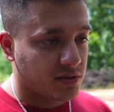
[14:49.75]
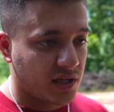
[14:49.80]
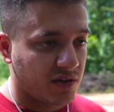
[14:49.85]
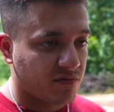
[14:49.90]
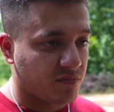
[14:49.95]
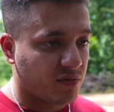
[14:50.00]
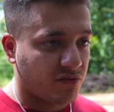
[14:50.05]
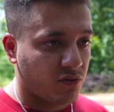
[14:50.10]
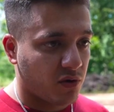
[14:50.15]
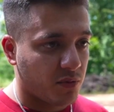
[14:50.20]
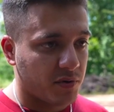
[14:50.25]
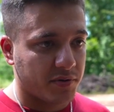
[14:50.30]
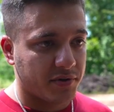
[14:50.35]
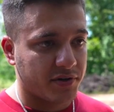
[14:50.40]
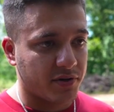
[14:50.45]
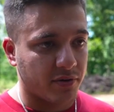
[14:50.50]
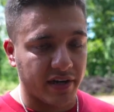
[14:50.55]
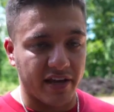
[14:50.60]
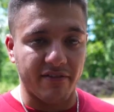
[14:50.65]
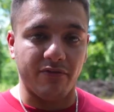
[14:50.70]
Even before we were
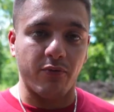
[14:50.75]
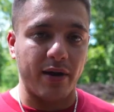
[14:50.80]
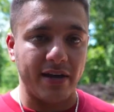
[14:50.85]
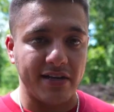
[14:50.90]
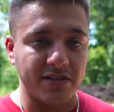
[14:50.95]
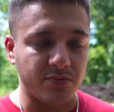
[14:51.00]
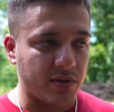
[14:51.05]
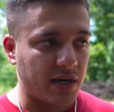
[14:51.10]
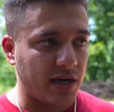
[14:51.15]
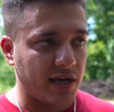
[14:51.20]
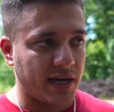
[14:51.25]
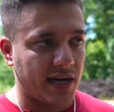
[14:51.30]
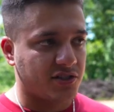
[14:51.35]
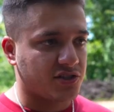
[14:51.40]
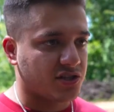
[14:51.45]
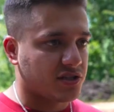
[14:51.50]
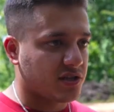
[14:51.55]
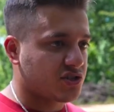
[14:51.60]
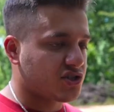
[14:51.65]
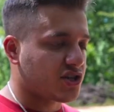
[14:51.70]
doing giveaways, when I had
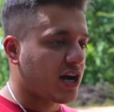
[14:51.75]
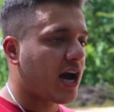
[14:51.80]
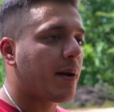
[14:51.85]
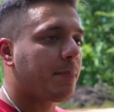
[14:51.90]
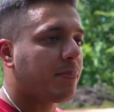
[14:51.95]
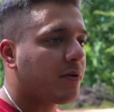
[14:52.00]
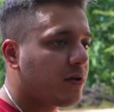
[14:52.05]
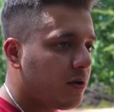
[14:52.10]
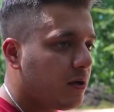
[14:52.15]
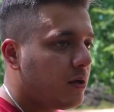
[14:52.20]
just a shop